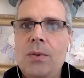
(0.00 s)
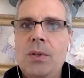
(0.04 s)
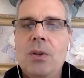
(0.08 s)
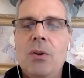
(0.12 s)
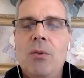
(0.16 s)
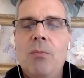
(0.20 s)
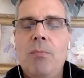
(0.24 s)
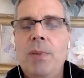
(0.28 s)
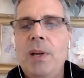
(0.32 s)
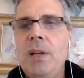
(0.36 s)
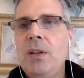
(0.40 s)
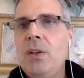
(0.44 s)
you
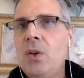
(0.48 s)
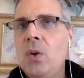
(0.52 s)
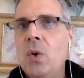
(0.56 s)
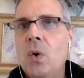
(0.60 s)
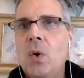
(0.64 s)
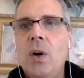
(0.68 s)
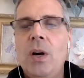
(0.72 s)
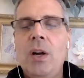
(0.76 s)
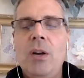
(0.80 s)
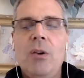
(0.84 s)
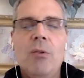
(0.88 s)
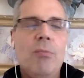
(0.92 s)
know,
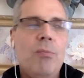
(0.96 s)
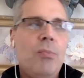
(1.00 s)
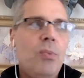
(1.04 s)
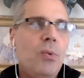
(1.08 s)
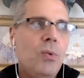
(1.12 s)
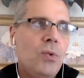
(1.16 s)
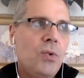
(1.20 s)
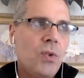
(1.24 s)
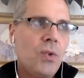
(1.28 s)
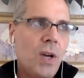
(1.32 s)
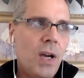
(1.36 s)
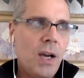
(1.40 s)
Bitcoin
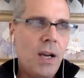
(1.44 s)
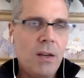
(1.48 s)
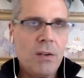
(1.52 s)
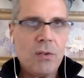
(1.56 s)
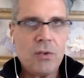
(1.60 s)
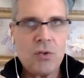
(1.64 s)
or